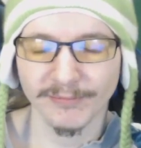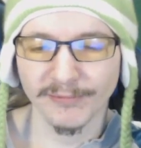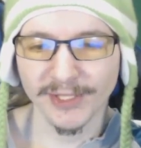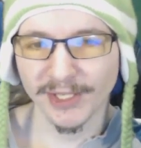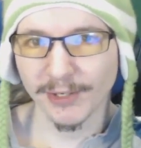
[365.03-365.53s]

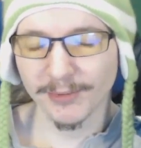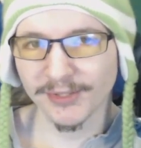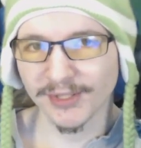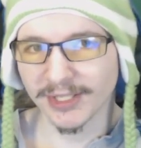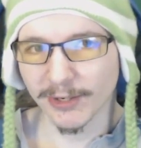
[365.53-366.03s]

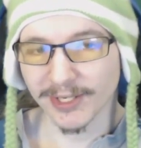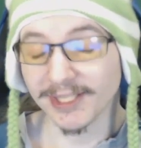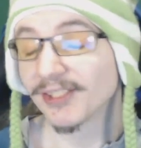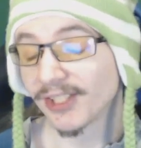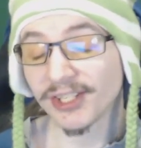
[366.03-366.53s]
videos that are
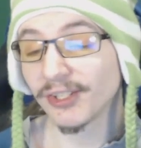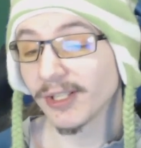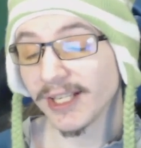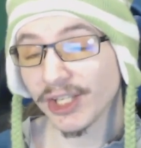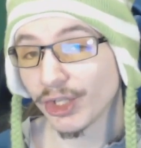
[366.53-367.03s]

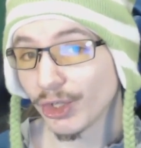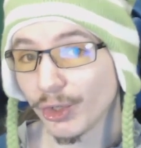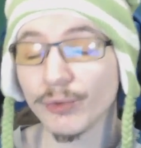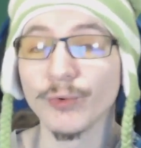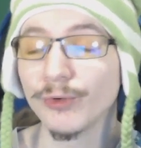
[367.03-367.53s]
consistently
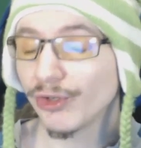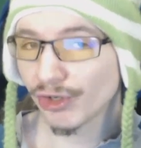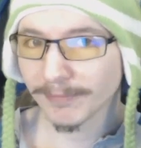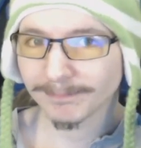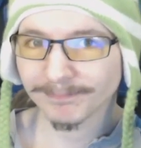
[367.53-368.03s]

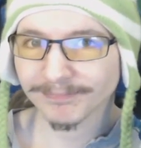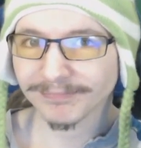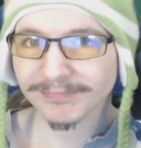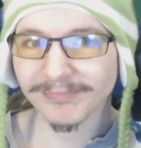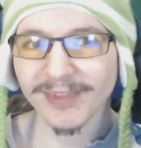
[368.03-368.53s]
huge,
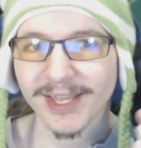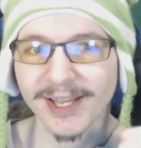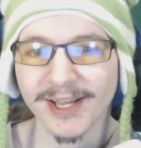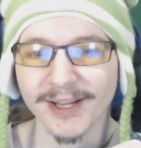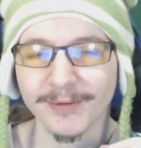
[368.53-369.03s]

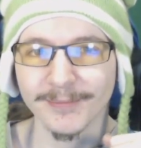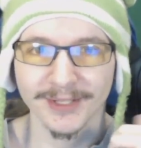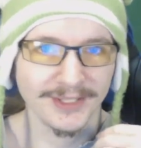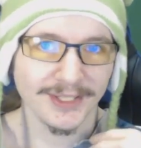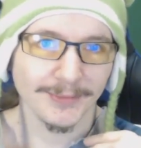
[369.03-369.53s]

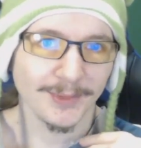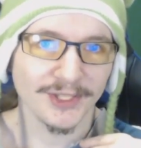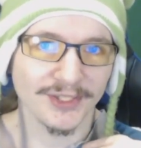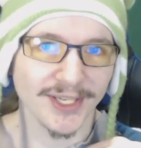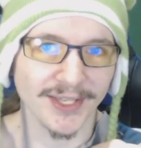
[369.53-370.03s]
which
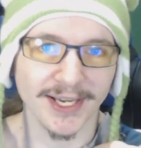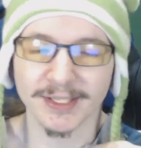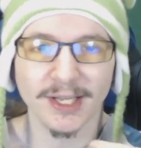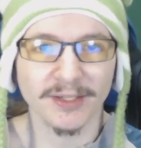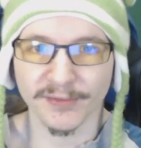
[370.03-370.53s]
is say they get
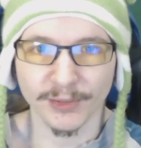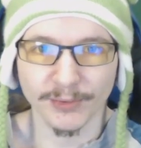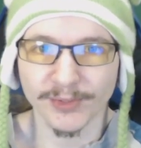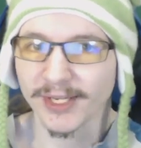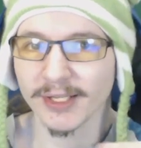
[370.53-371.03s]
a lot of
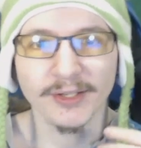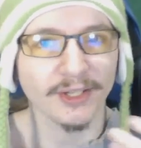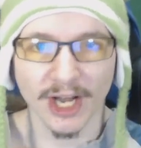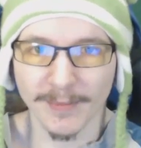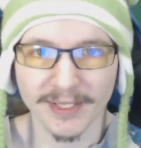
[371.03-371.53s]
views, they get a lot of
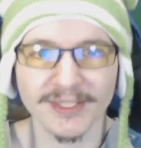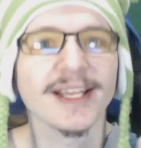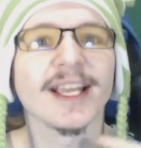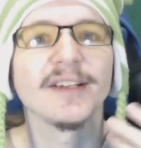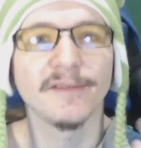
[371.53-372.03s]
comments,
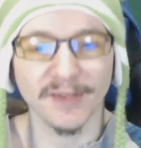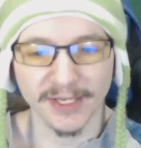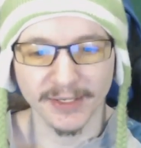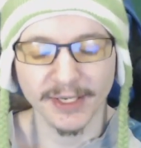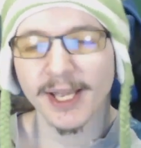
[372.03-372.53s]
that kind of
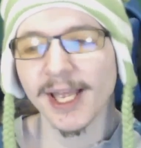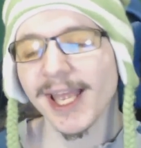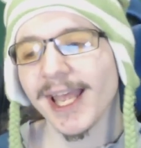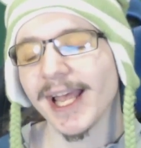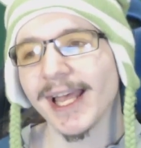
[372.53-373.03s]
thing,
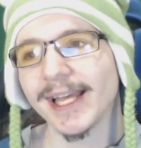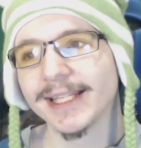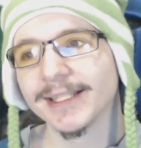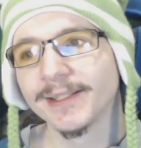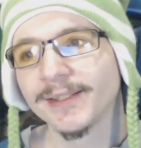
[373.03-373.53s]

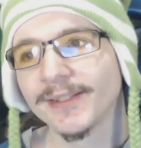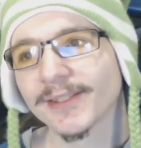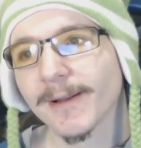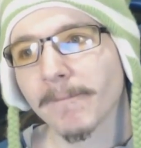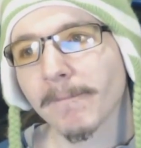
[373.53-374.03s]
and